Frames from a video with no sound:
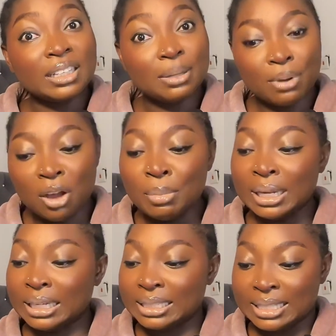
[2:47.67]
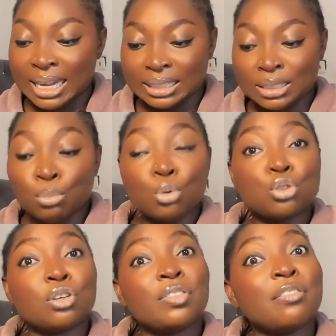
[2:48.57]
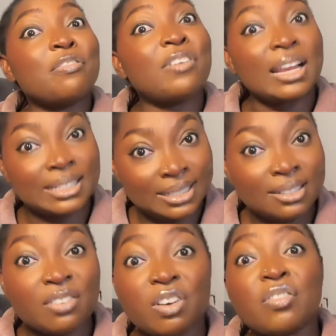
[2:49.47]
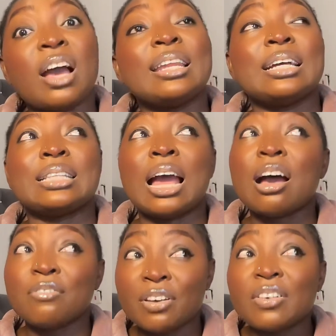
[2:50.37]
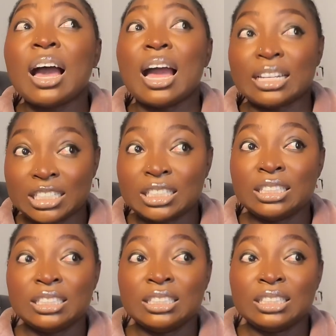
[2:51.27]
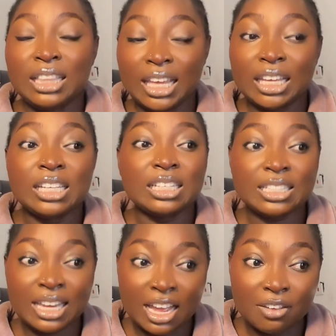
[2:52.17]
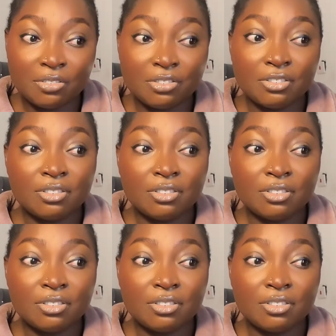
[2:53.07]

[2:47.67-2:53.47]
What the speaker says: about me is that most of the fights that I have ever had, like in this life,